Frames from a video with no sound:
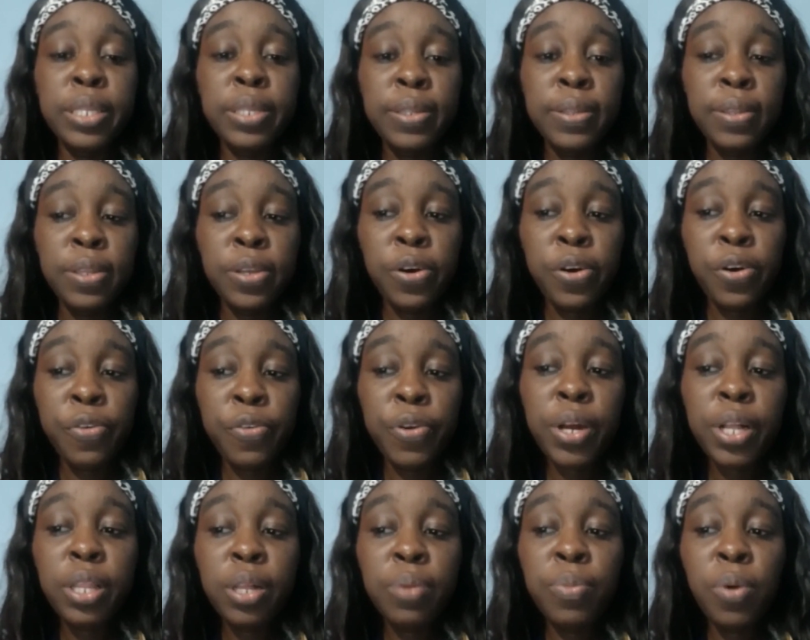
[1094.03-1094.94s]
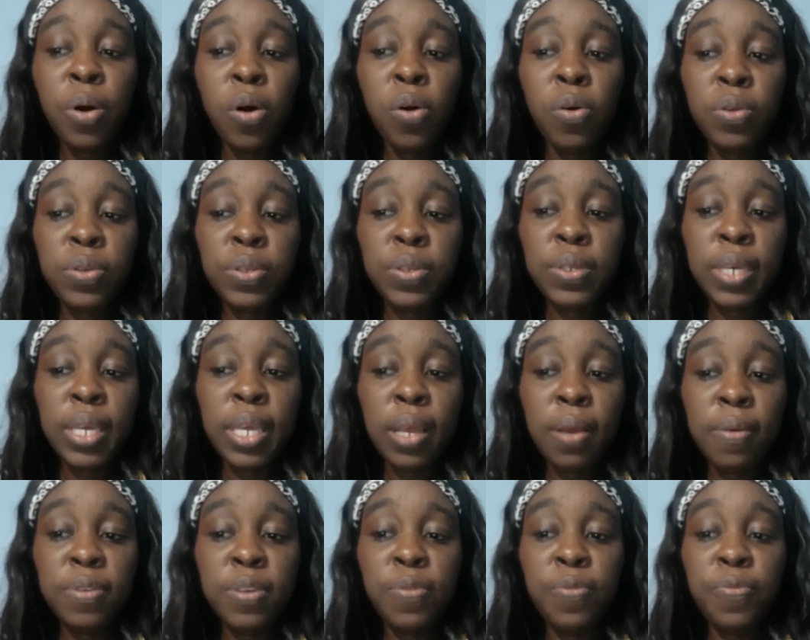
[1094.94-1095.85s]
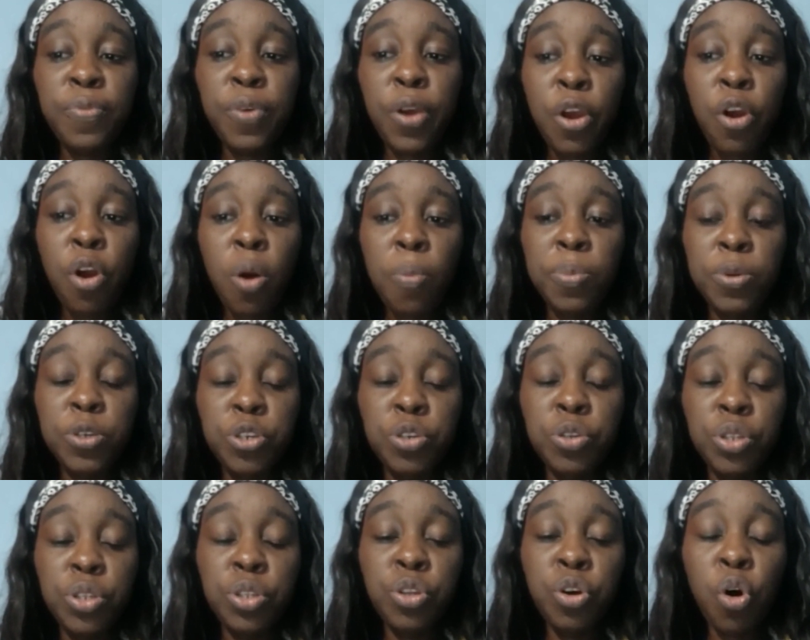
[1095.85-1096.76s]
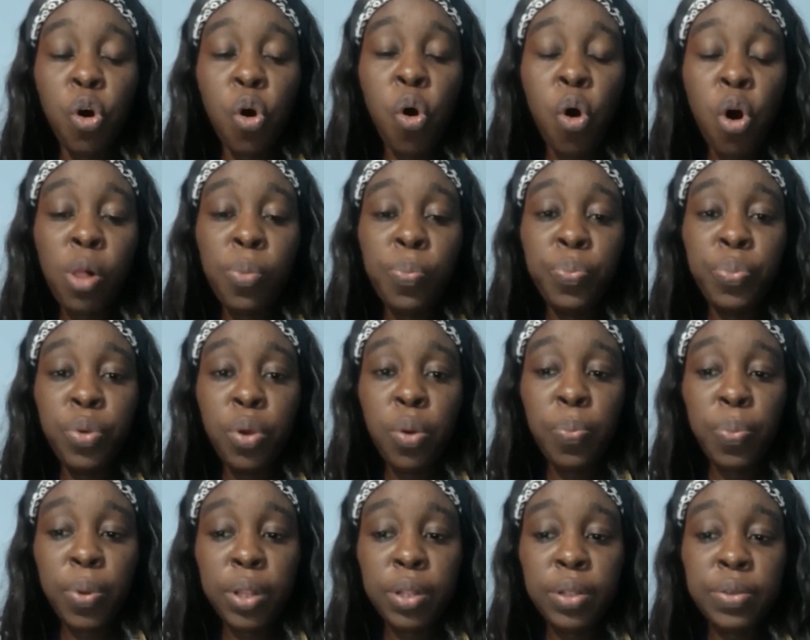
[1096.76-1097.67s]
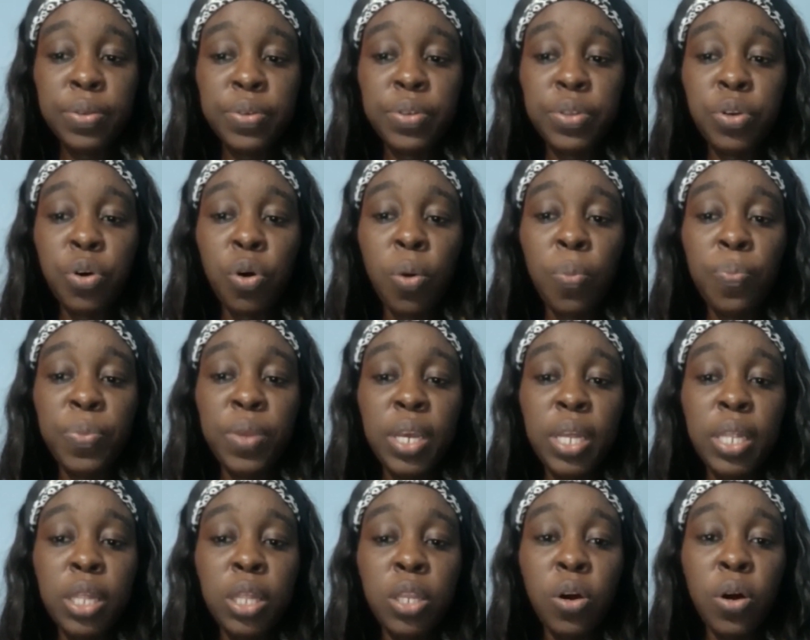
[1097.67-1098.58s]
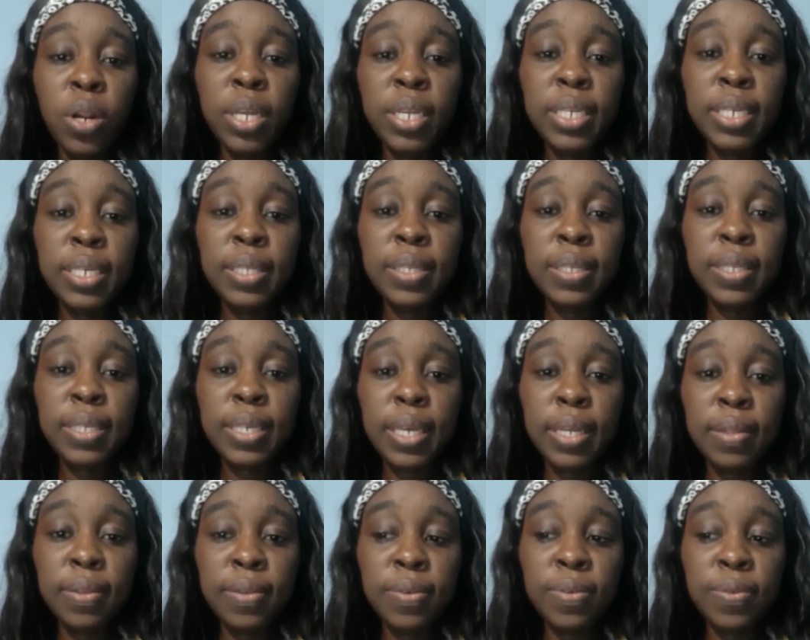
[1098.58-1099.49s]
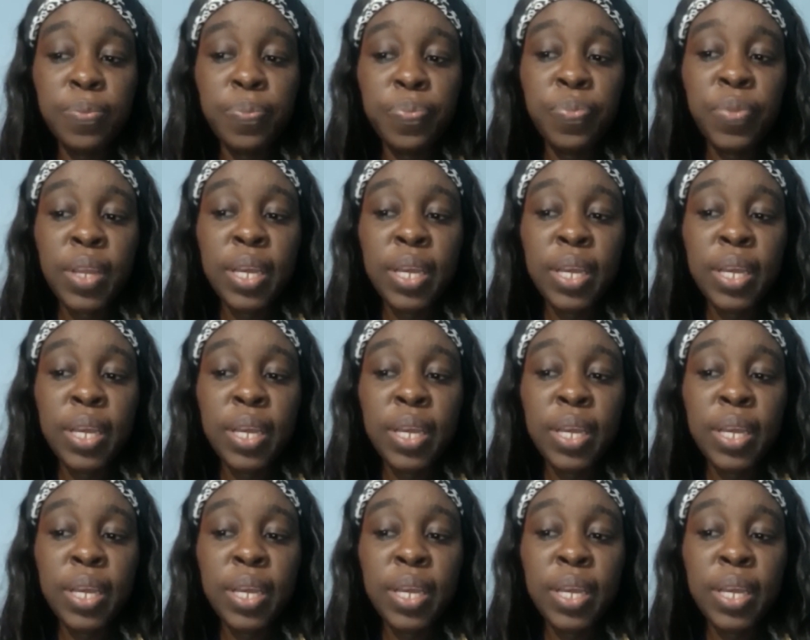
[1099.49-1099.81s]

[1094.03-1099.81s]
The curriculum also gives fair opportunity to all pupils to obtain knowledge and skills